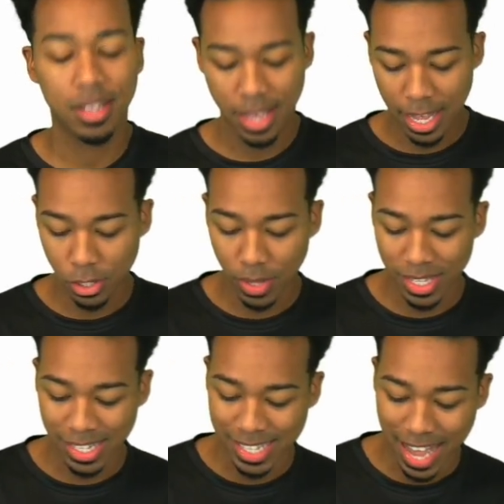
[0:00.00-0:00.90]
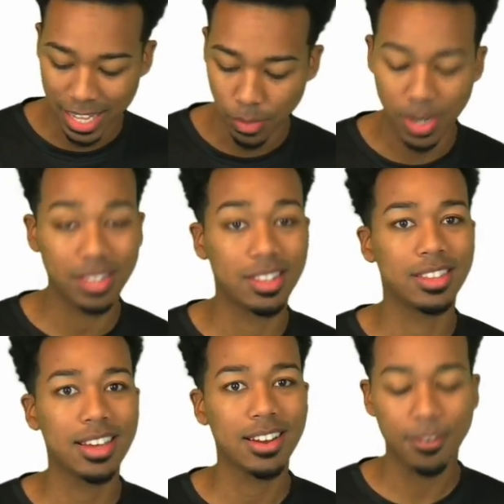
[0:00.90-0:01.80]
And so that's exactly what I did
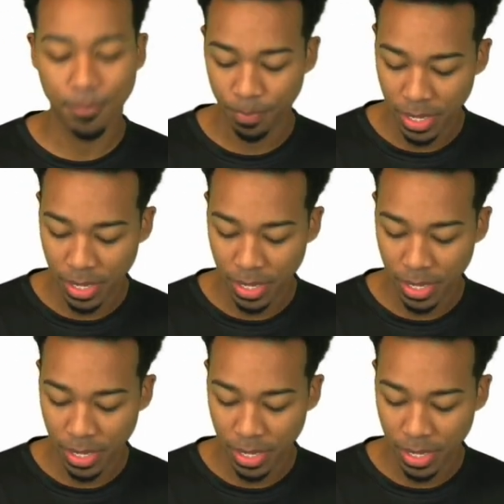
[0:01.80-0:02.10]
there,